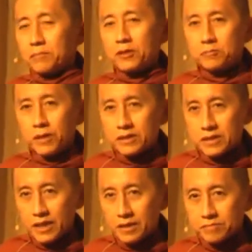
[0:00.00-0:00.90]

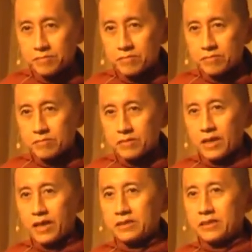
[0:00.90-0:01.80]
Dhammanupassana
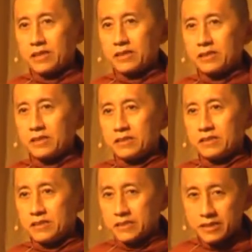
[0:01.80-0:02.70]
under
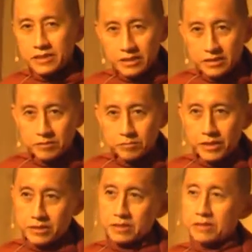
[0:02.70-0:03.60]
the six sense
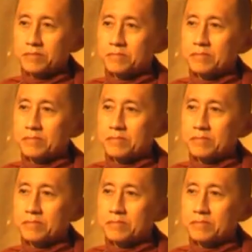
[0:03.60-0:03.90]
basis,